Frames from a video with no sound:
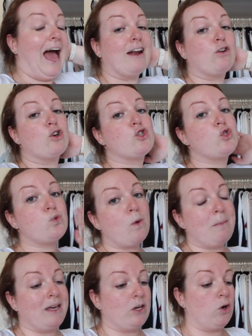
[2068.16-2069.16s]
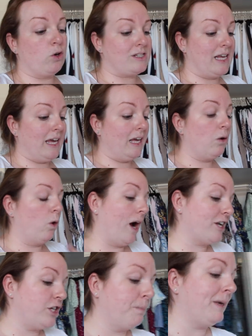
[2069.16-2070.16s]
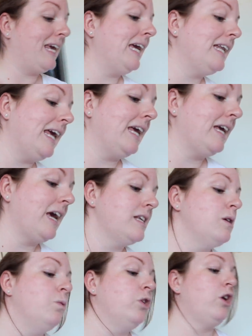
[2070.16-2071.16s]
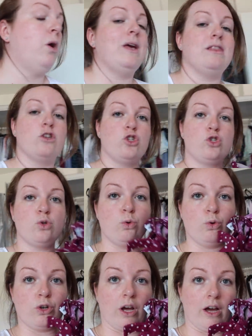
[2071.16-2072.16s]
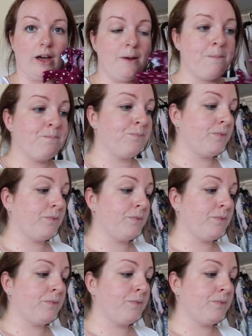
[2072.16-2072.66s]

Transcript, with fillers: And I've got a swimming cosy, or actually a bikini, in case I want to go in the sauna.